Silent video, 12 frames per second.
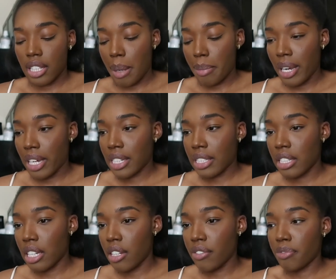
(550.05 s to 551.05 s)
stop buying
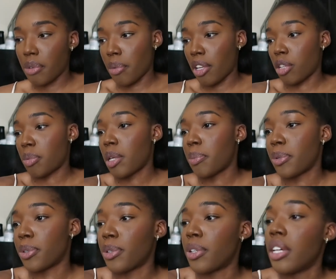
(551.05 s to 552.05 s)
stuff for other
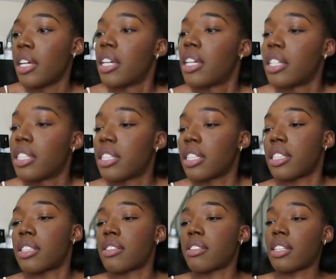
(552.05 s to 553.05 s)
people.
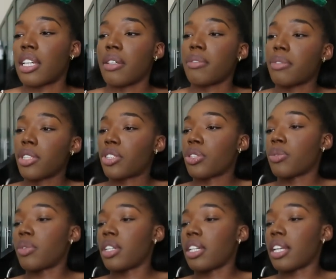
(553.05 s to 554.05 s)
Just get what you
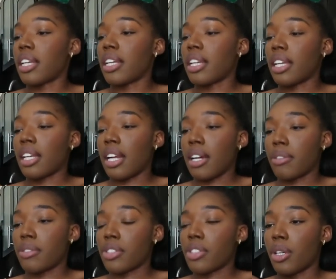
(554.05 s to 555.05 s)
want and get
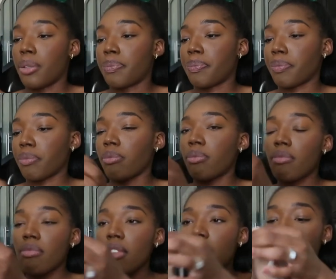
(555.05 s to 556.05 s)
out. So
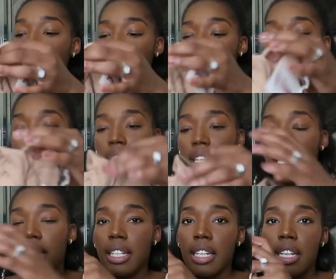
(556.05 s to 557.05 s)
yeah, and then
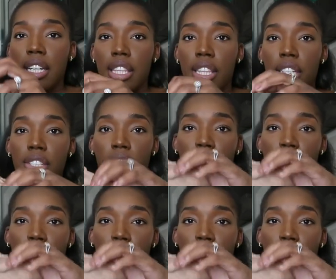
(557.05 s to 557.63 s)
again, these